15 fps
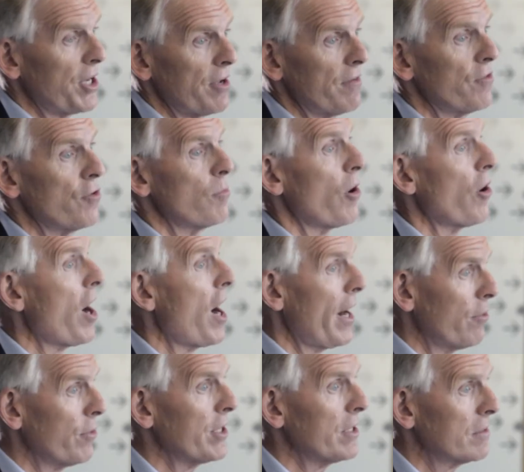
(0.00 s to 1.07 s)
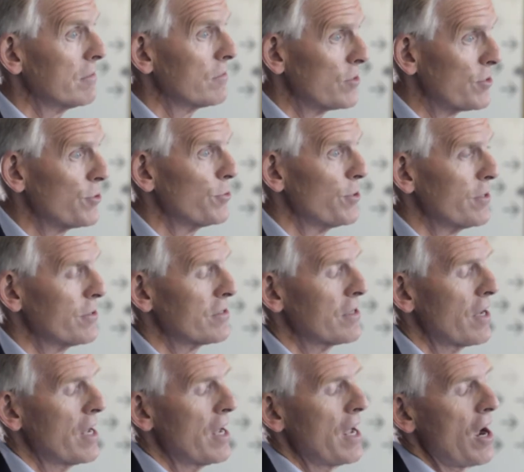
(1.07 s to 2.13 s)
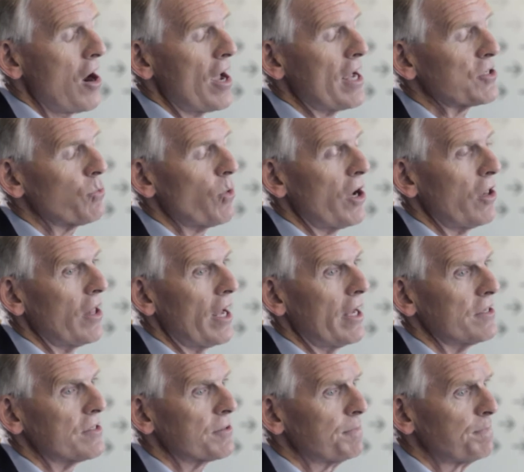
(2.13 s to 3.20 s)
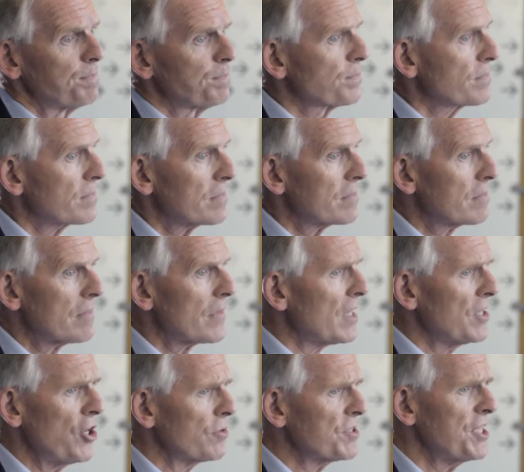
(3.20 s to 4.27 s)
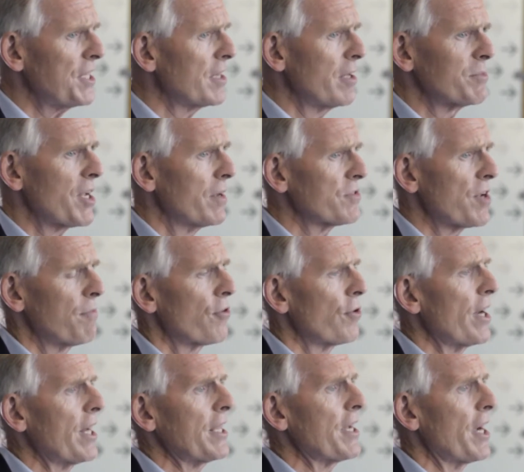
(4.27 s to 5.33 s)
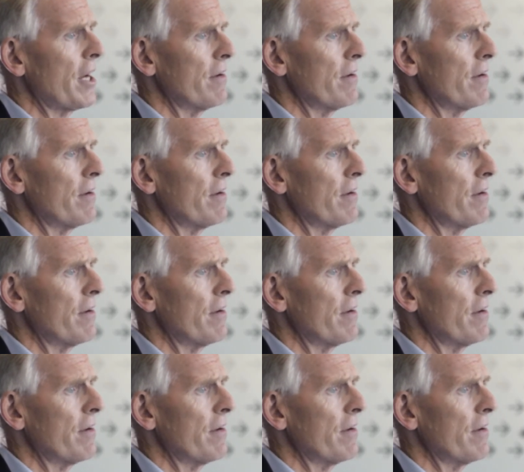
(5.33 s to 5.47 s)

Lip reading: of whom are hiring the students, as well as teeing themselves up for any kind of